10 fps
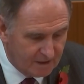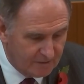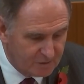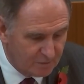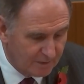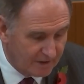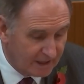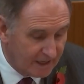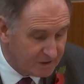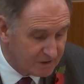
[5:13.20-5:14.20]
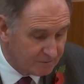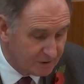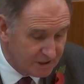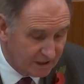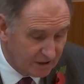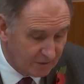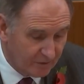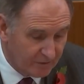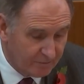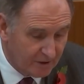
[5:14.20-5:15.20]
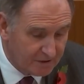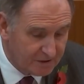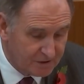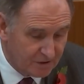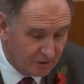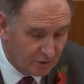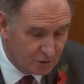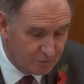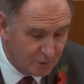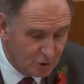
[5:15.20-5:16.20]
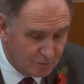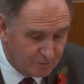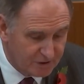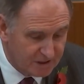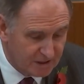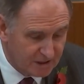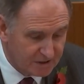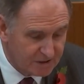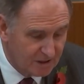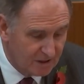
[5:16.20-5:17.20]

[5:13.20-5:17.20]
This will be the case in particular where the parties to the contribution proceedings